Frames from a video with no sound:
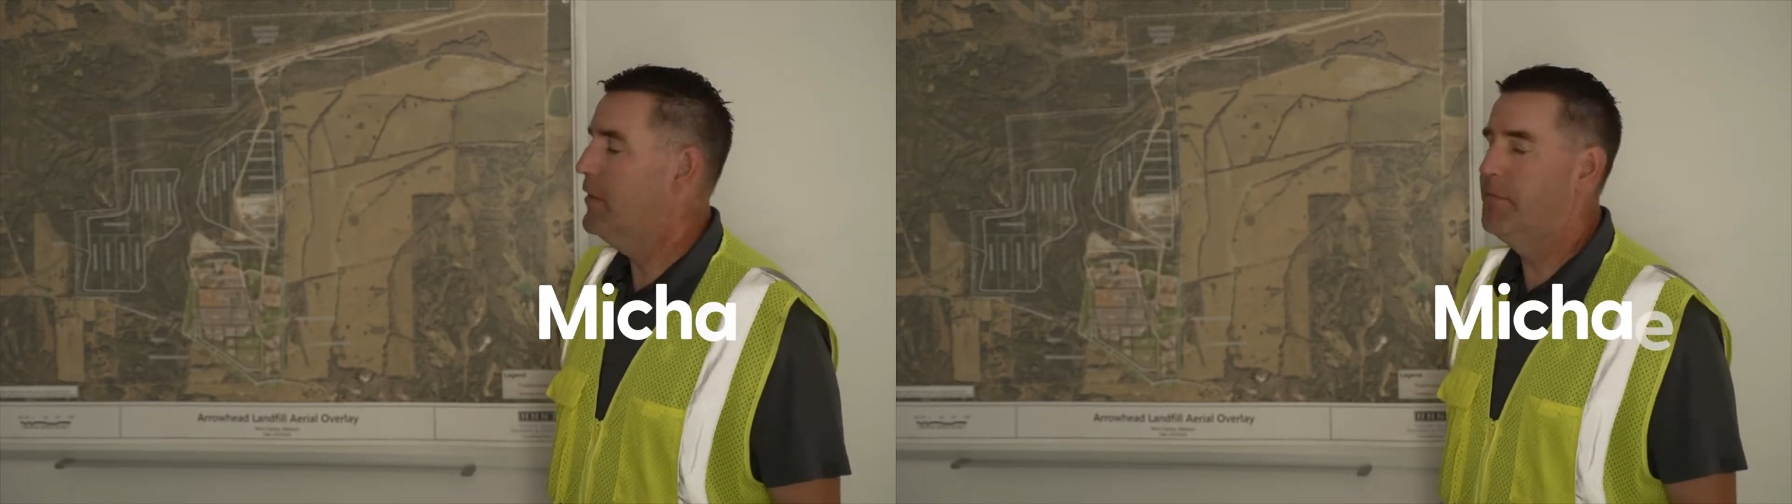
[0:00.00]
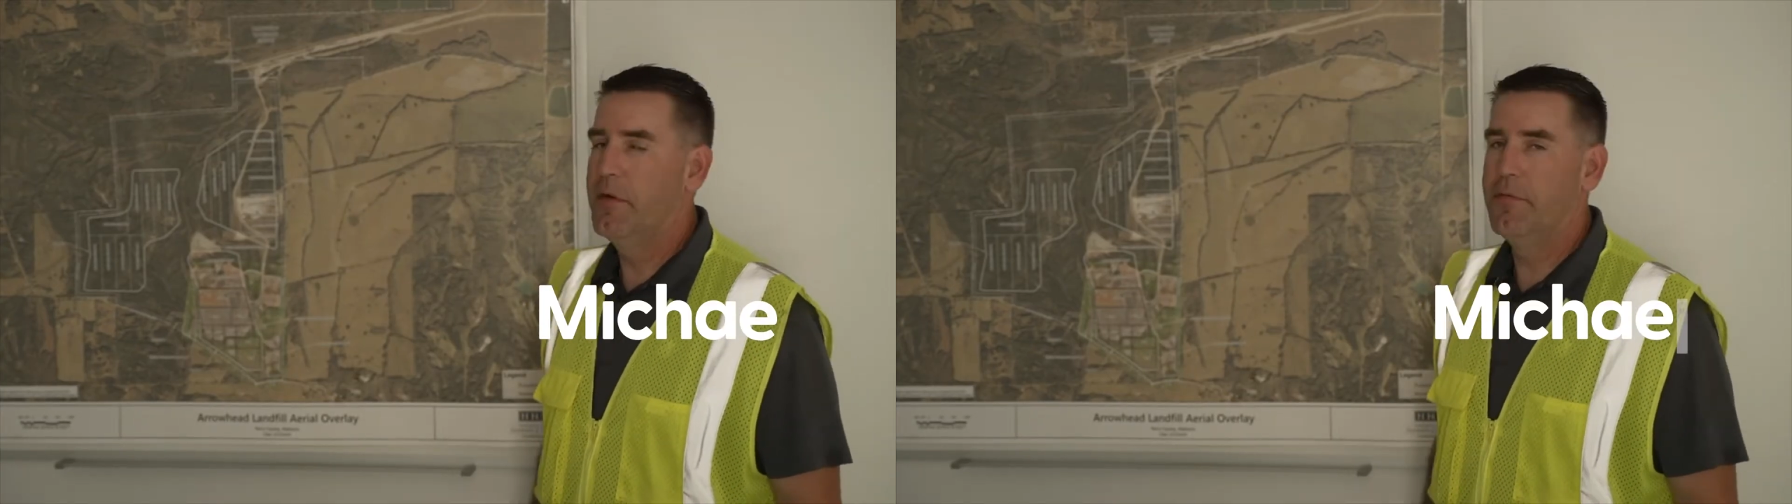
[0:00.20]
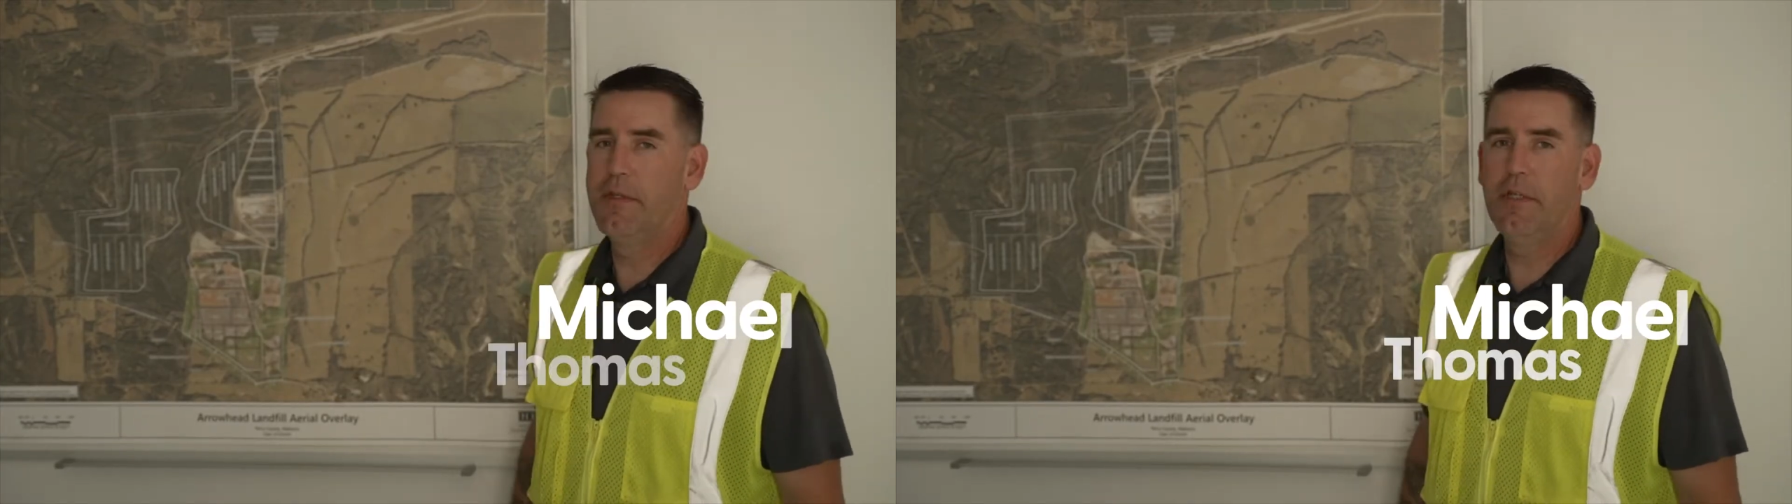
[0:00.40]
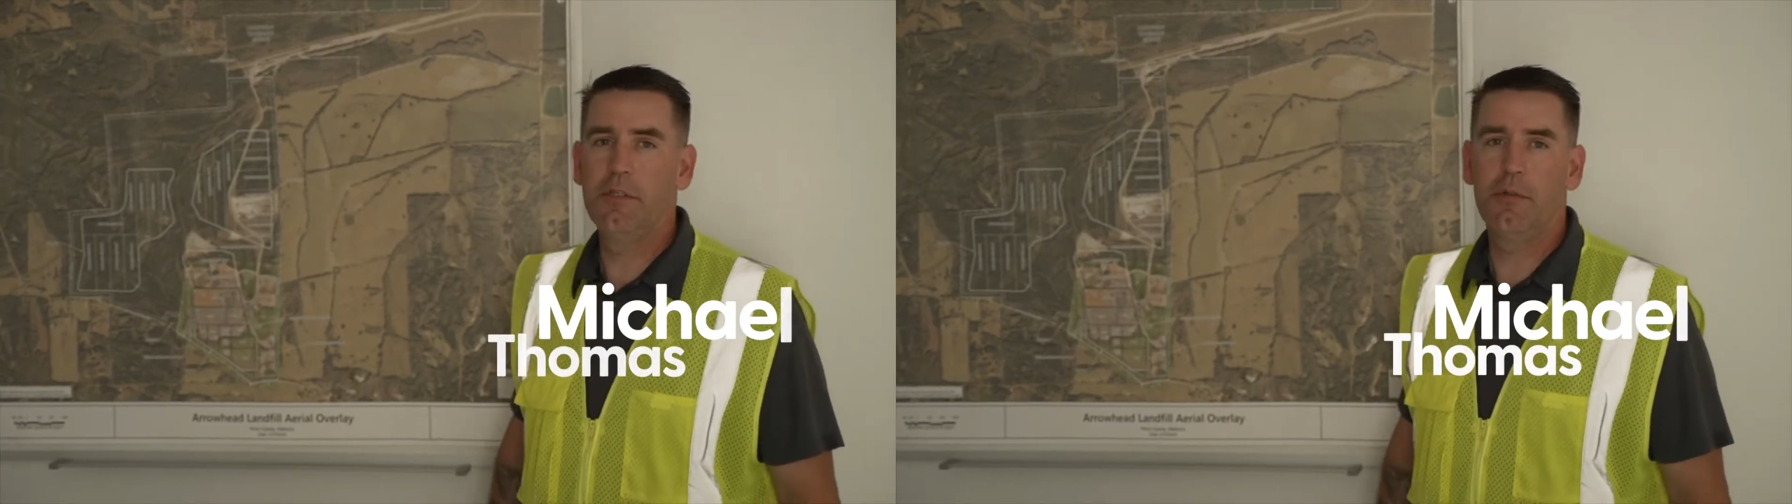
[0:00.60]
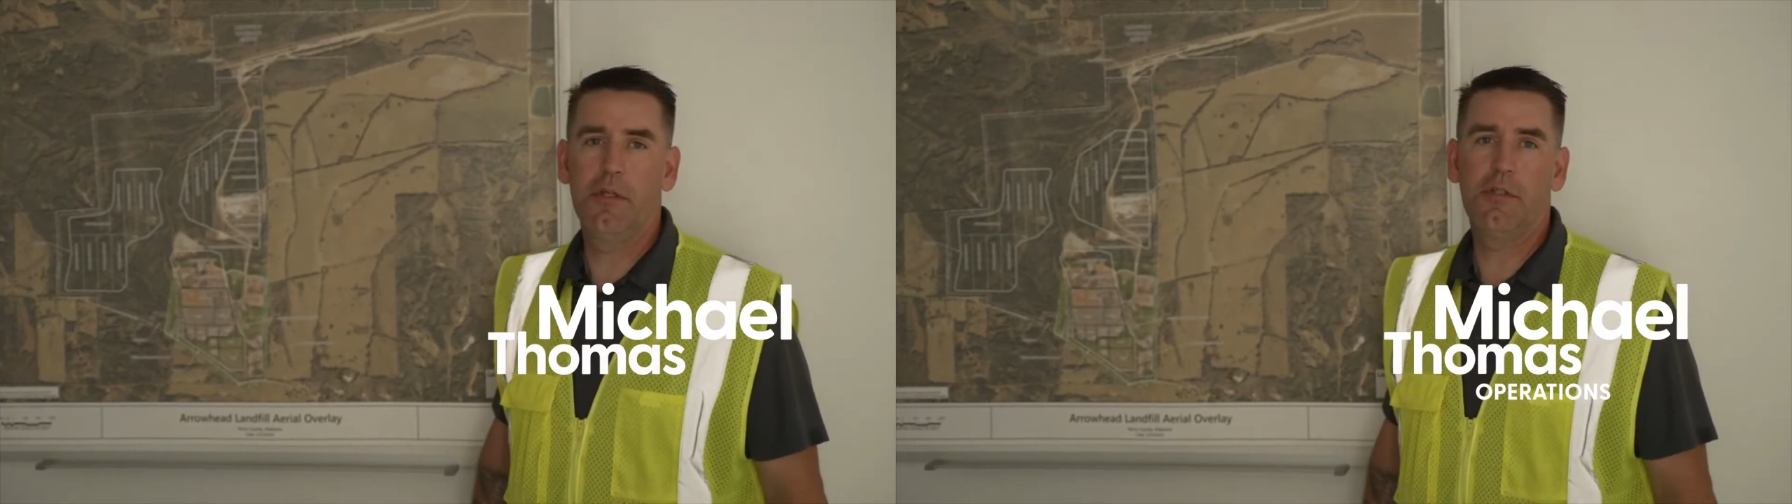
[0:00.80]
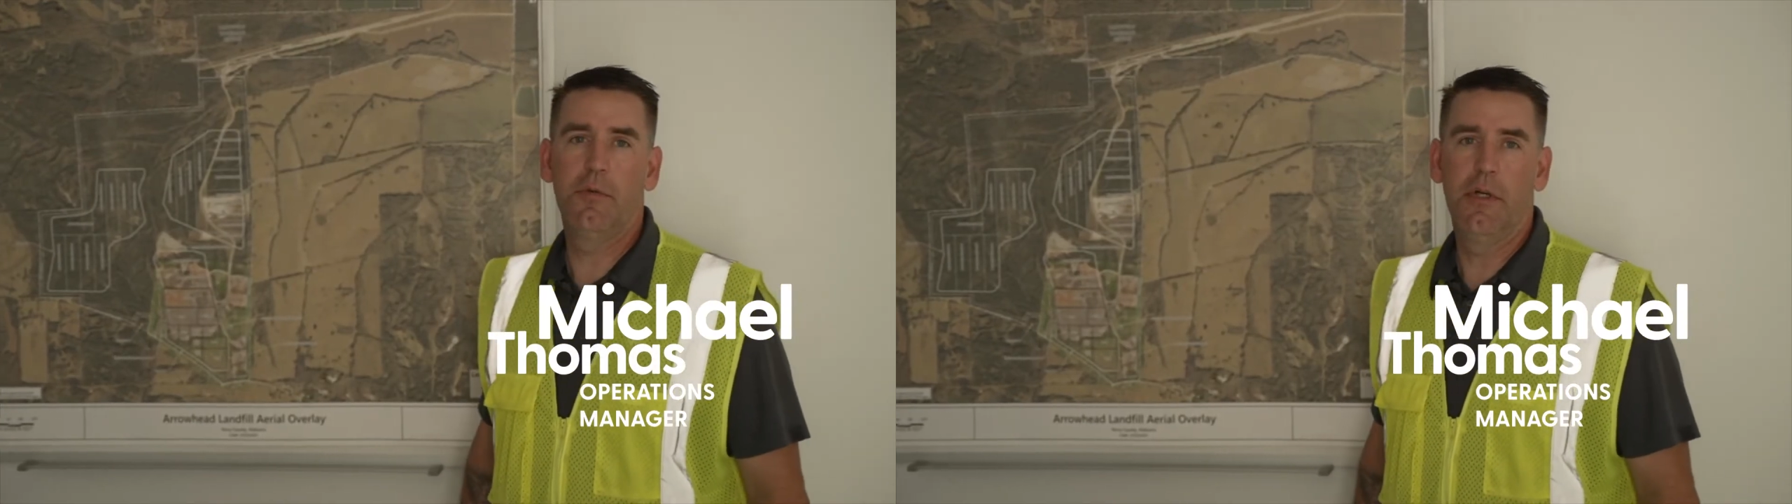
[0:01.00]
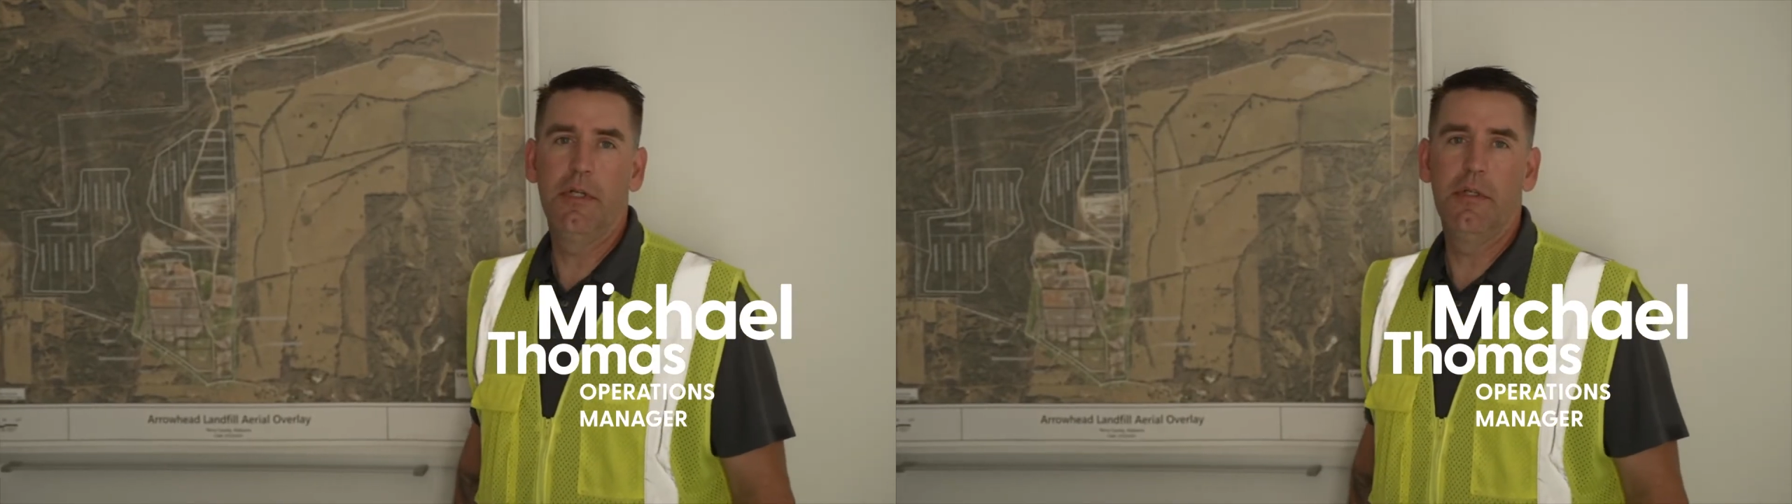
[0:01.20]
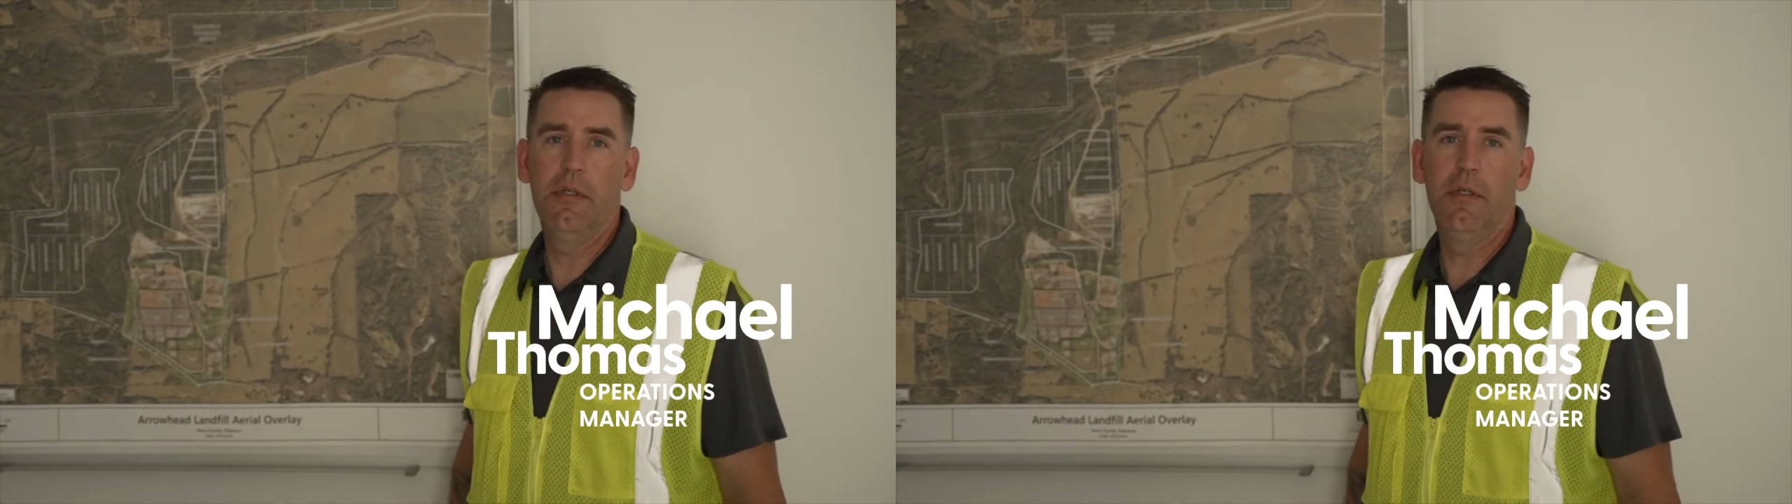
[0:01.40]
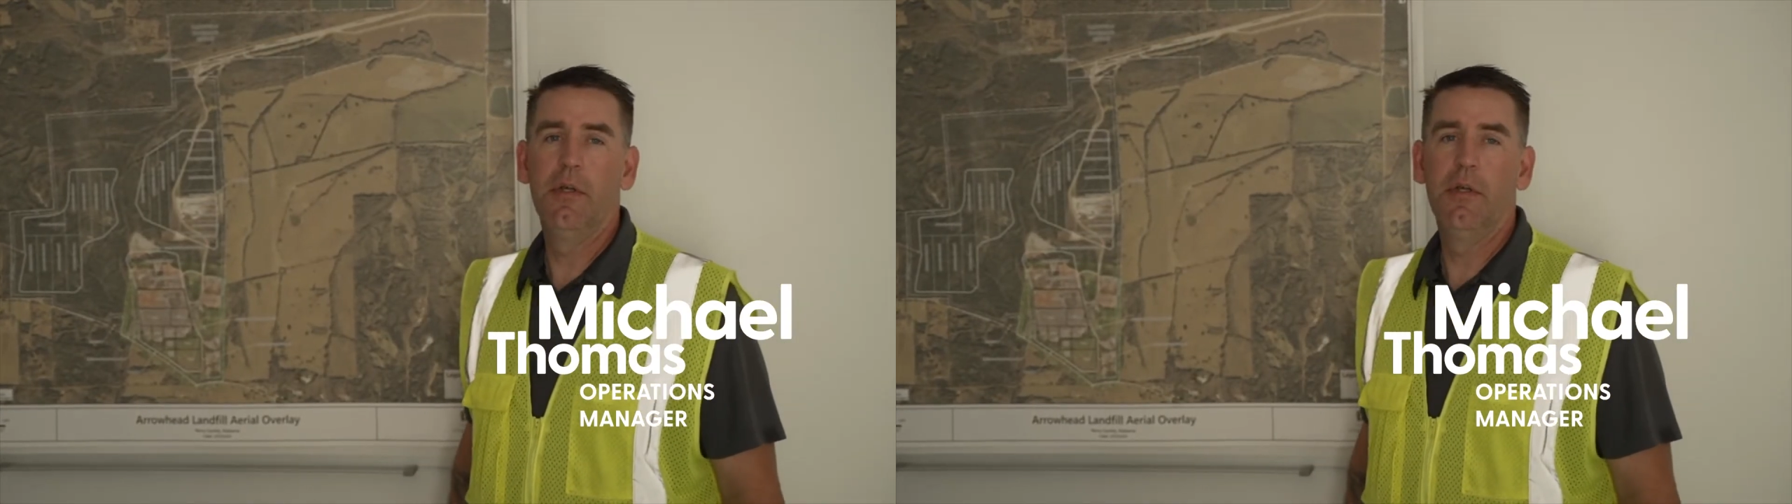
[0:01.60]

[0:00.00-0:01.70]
to 15 trucks running,